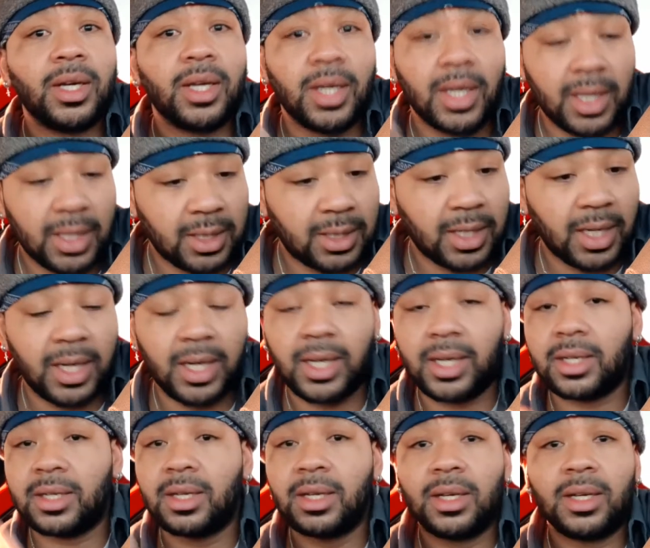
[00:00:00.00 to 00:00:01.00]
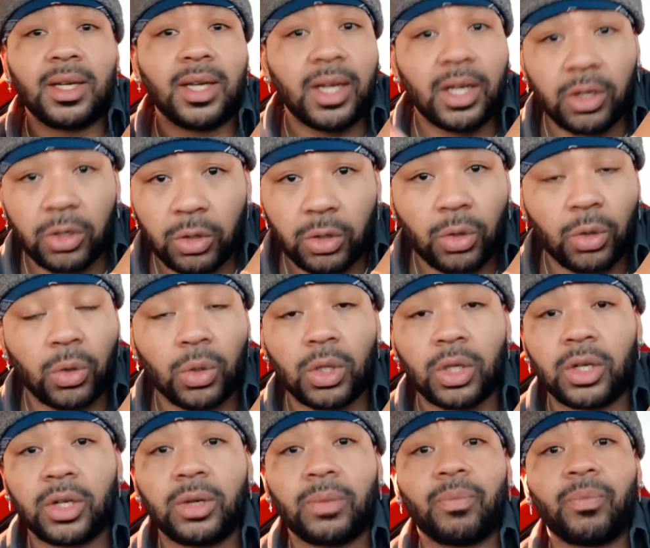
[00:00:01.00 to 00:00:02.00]
intake,
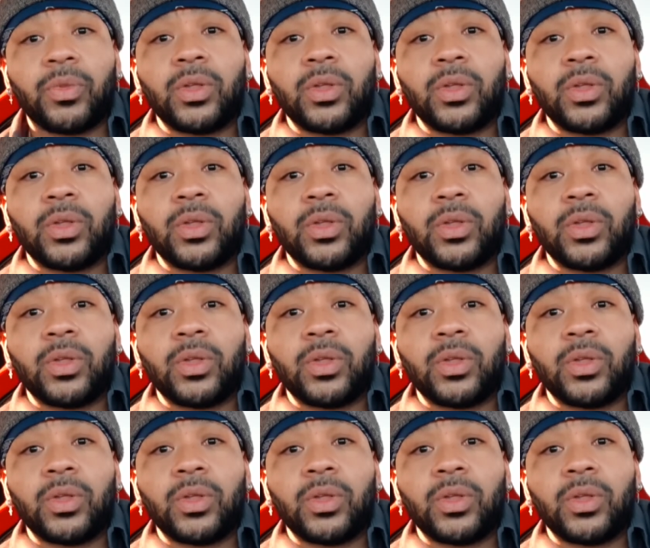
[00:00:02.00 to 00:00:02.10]
intercooler.